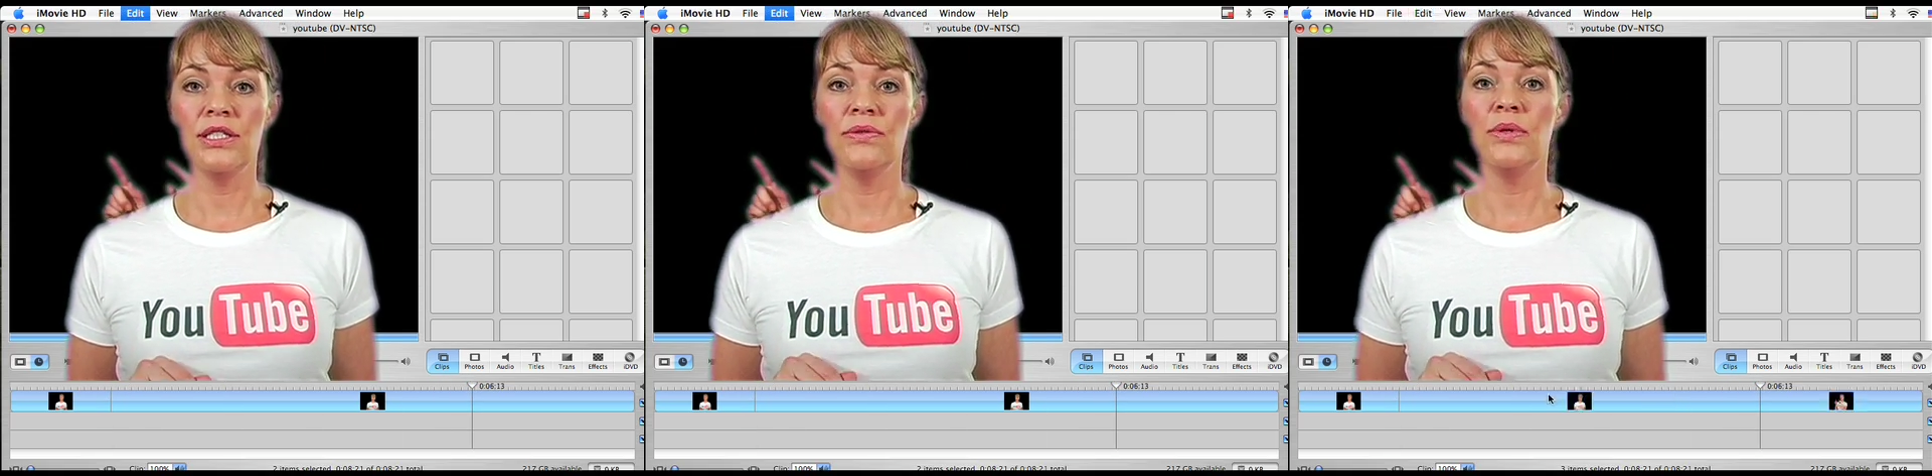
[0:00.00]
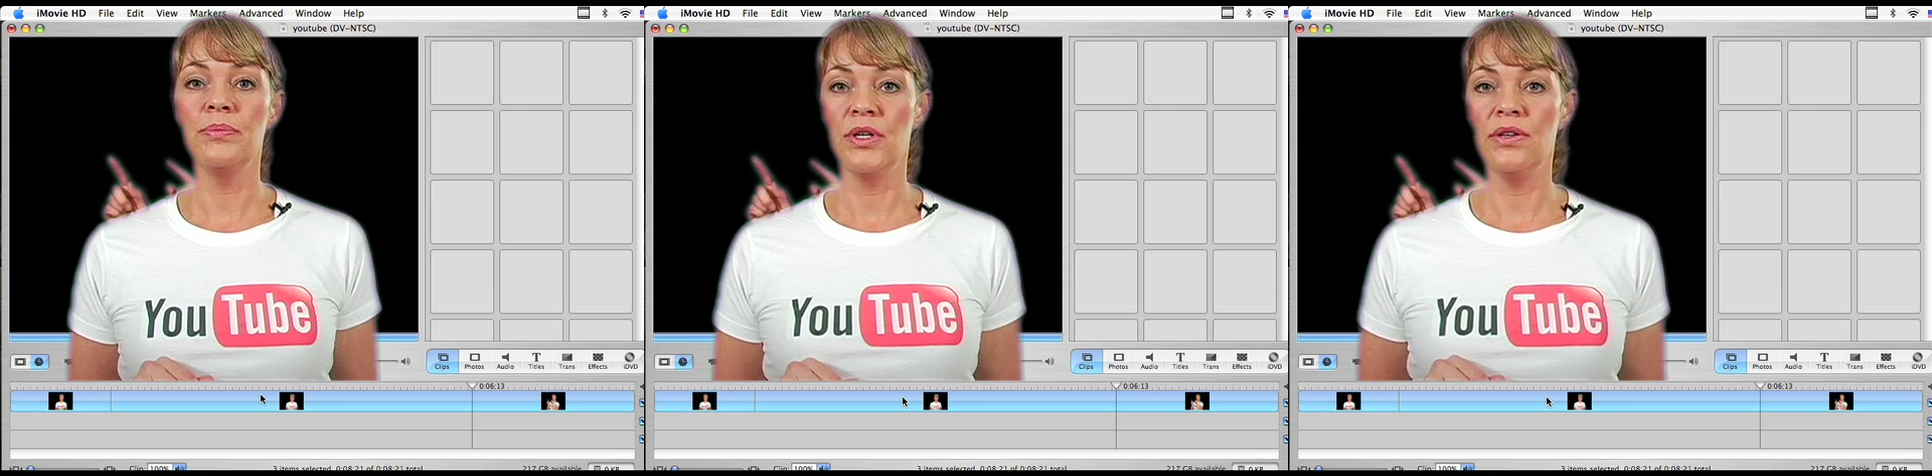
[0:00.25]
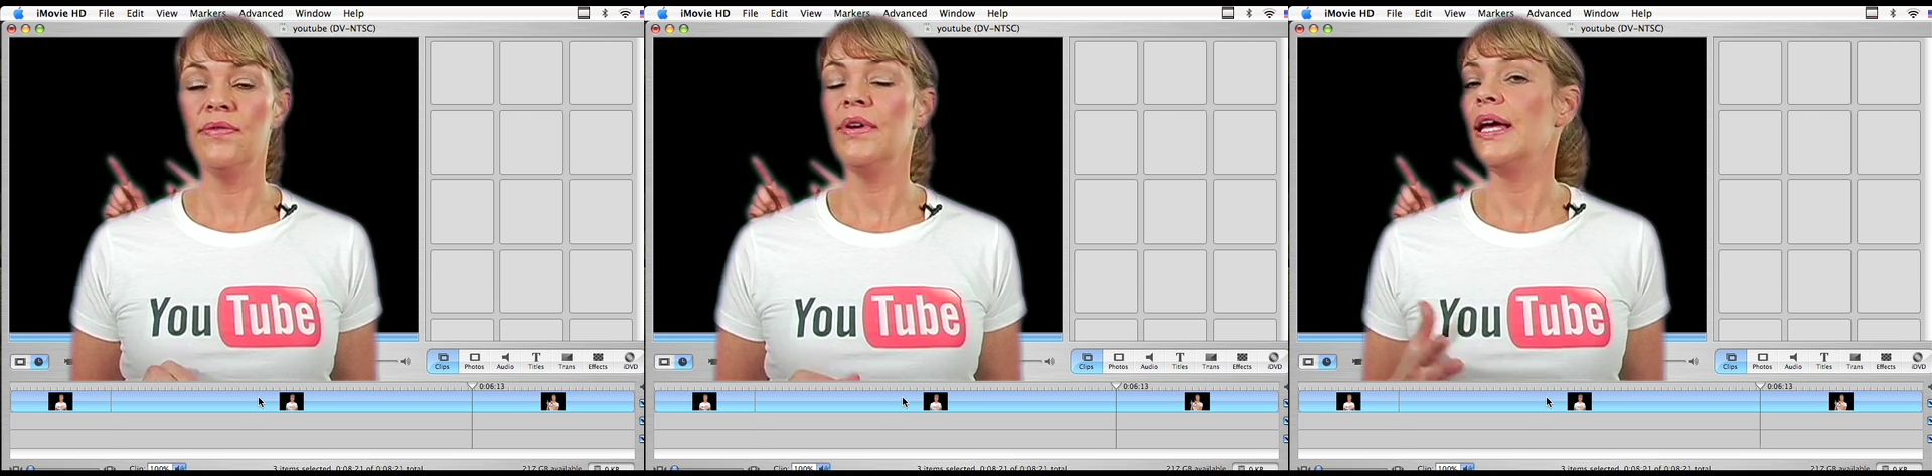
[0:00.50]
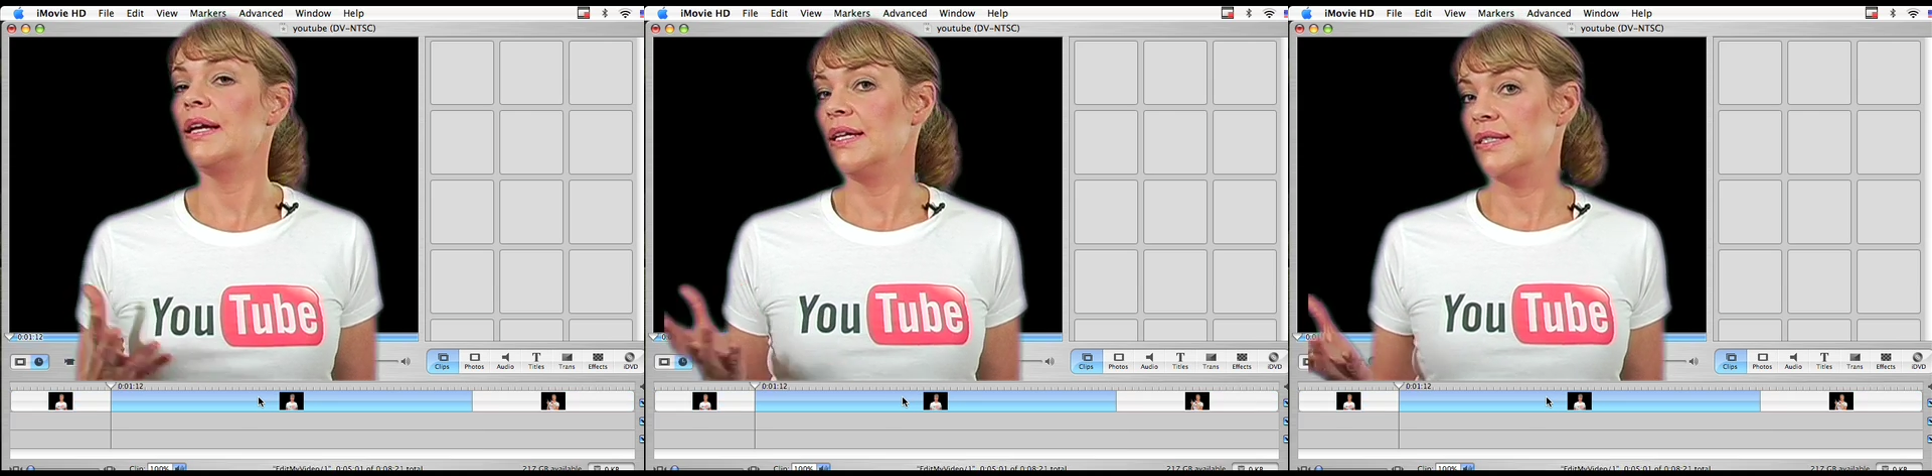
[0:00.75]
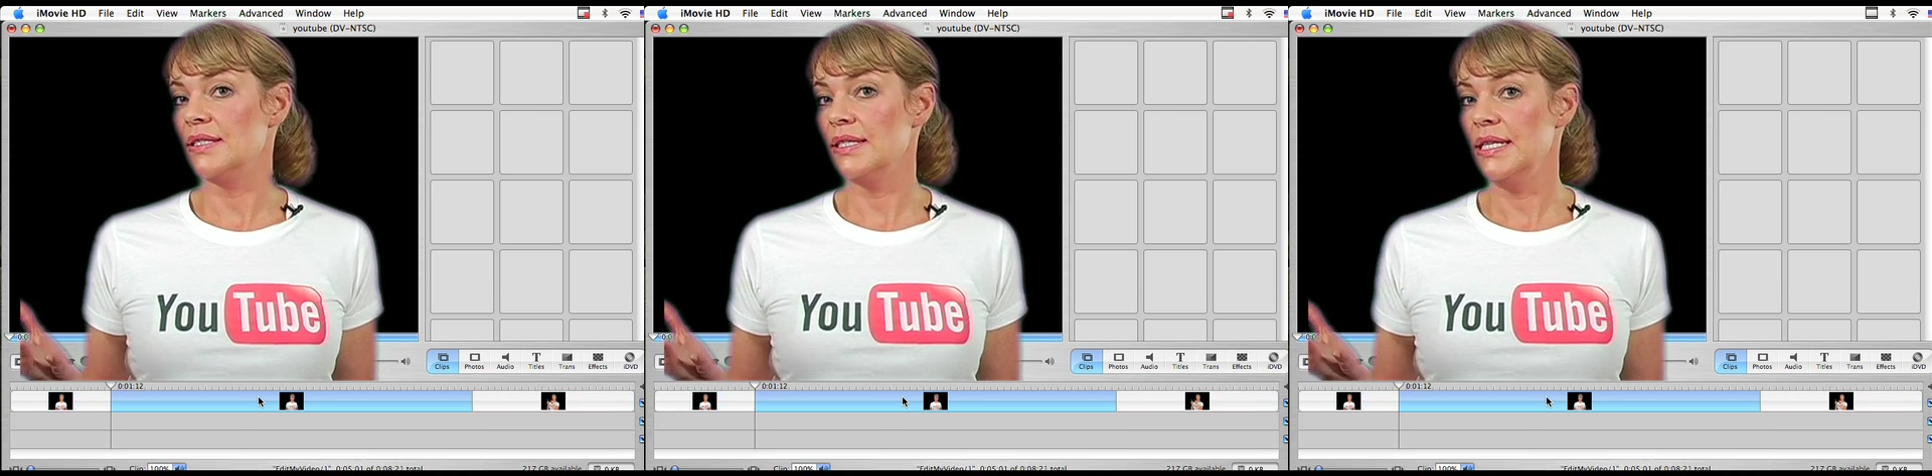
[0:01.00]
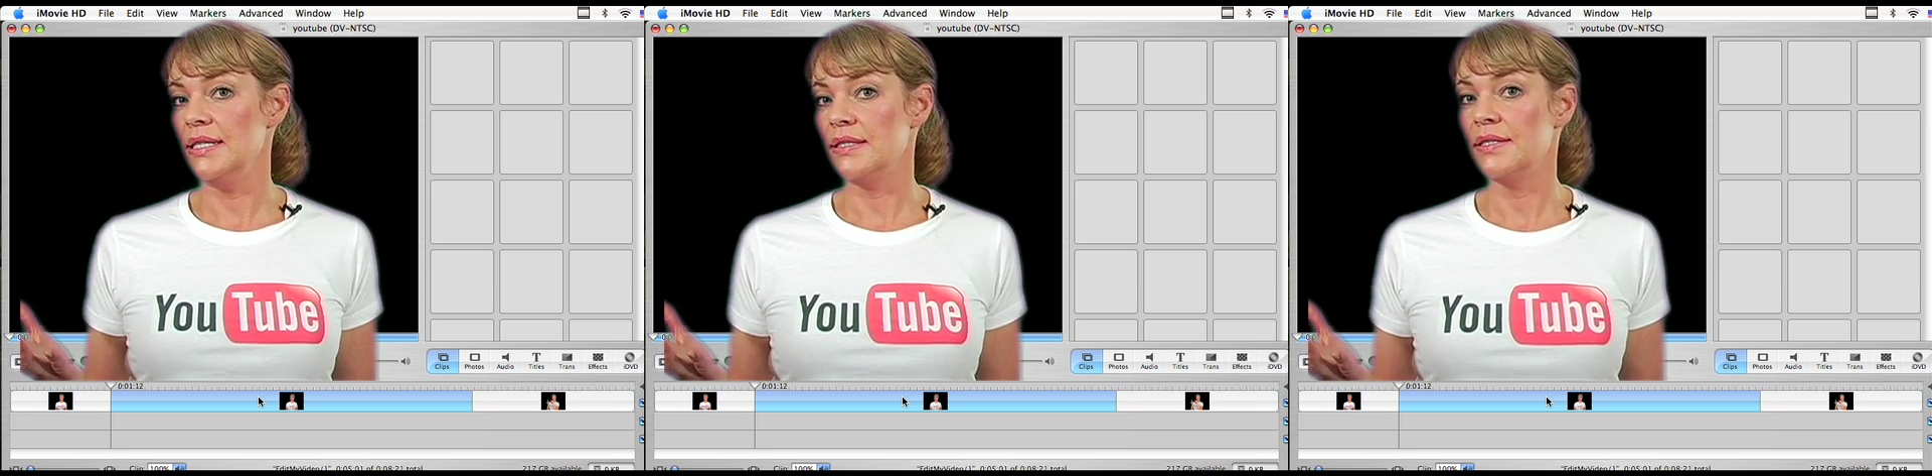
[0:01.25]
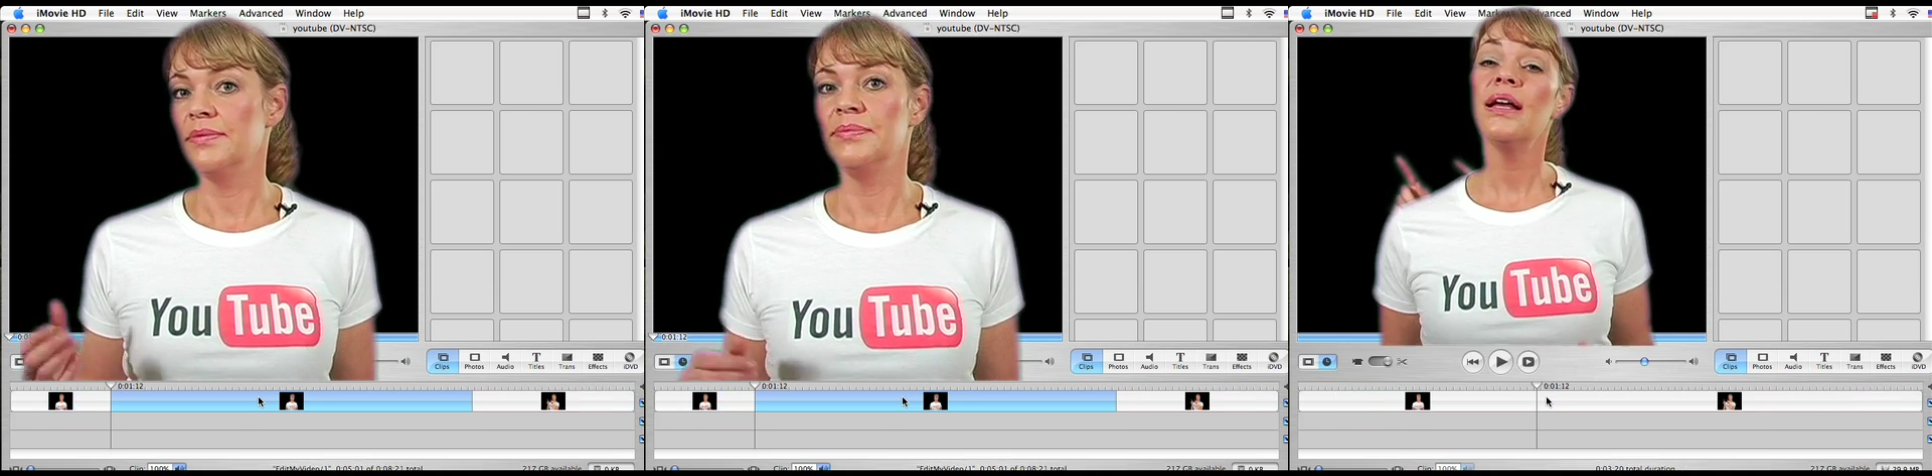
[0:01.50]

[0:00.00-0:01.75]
to remove and hit delete.